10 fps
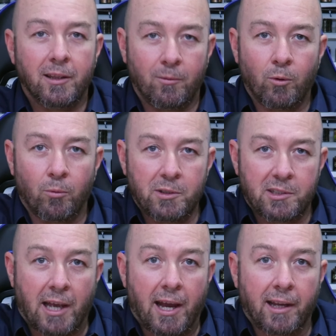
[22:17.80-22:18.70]
what
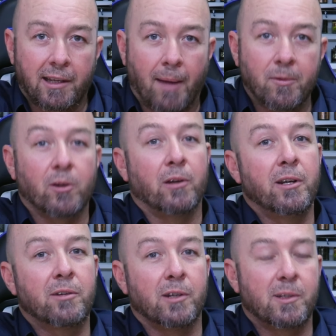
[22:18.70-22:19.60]
was capturing your
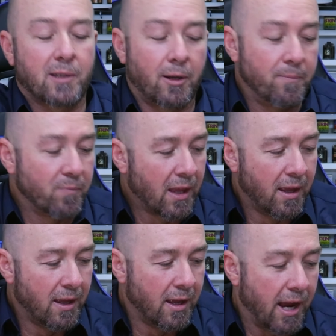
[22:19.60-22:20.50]
interest. So
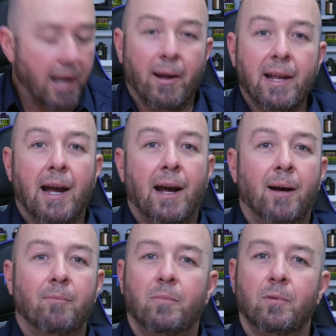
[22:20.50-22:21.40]
anyway,
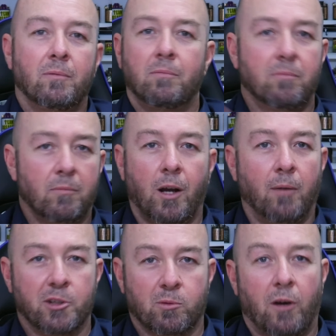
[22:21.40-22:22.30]

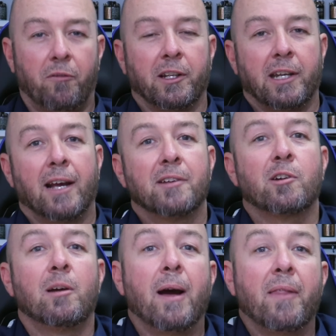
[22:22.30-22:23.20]
I'm just waffling now,
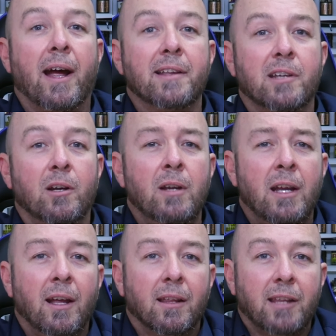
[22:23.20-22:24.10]
sorry about that. So
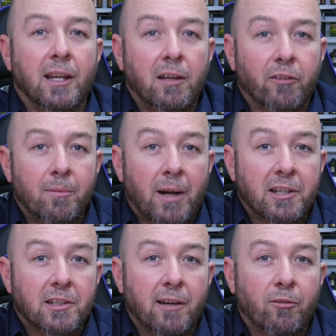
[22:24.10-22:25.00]
thank you very
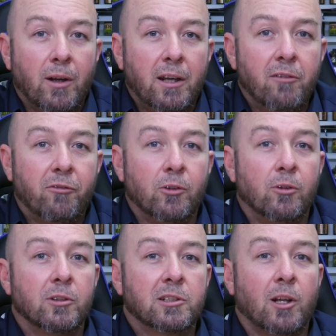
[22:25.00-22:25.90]
much, everyone,
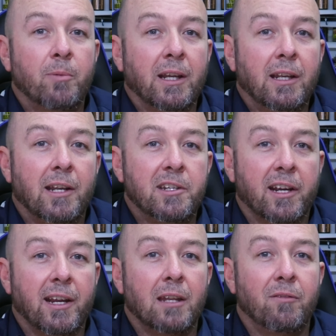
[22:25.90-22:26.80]
for stopping in and
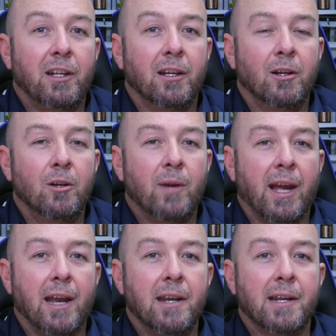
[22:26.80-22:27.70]
checking out the video,
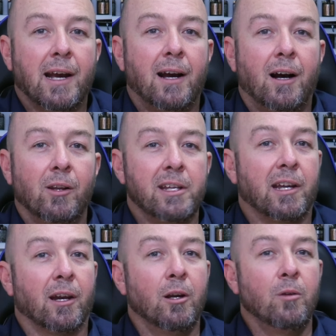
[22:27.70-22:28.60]
and I'll let
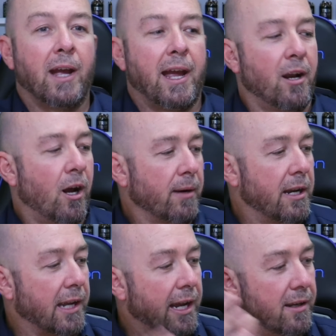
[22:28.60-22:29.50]
you go, and I'm
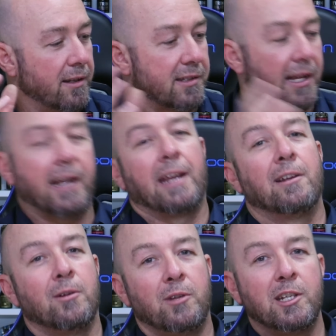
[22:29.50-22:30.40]
going to get stuck
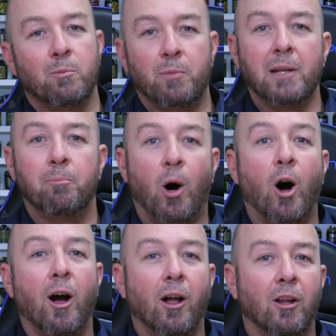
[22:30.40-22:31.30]
into this big
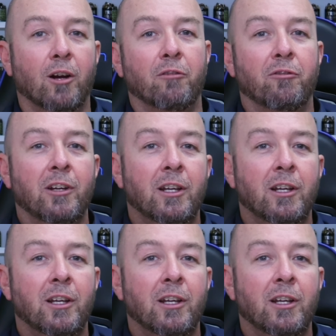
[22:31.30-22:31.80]
pile of